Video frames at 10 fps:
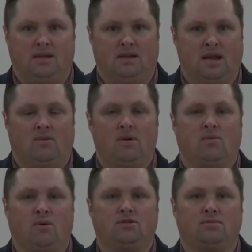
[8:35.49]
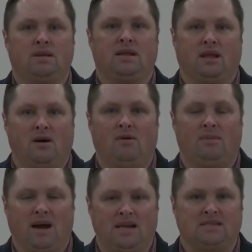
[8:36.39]
Now, we want to be law
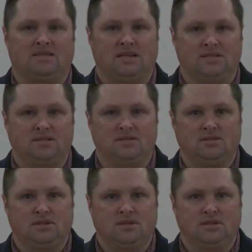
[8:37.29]
abiding citizens,